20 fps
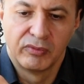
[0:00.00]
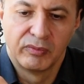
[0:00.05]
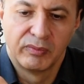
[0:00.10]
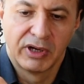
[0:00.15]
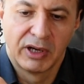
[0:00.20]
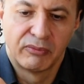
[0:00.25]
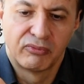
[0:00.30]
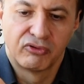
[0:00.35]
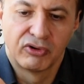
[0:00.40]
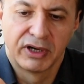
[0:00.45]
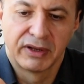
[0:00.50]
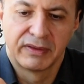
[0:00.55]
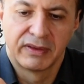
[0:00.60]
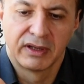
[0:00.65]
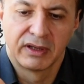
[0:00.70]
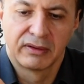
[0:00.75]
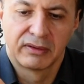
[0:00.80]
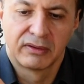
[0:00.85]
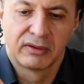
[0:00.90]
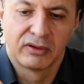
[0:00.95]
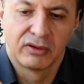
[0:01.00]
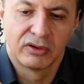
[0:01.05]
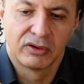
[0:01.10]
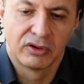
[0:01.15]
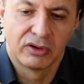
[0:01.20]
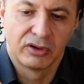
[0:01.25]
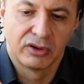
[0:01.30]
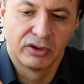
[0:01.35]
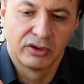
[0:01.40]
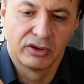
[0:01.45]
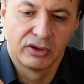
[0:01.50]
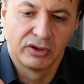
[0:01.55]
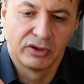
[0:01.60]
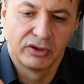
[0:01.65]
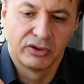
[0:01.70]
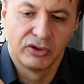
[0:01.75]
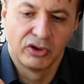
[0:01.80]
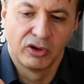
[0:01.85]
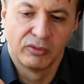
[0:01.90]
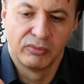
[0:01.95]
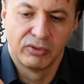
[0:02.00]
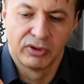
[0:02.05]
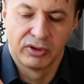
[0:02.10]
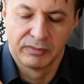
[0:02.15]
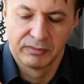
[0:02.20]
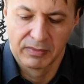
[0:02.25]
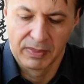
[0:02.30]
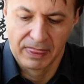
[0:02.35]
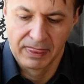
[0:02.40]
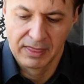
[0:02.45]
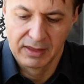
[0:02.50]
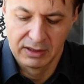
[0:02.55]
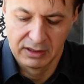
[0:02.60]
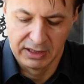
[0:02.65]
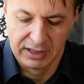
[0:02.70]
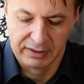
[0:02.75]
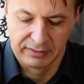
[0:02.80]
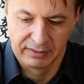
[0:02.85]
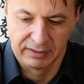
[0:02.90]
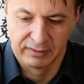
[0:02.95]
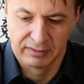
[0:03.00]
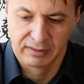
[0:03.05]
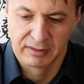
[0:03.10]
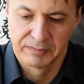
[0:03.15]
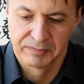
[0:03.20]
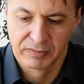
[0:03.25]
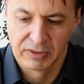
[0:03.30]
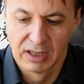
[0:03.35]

by pressing the knob like this.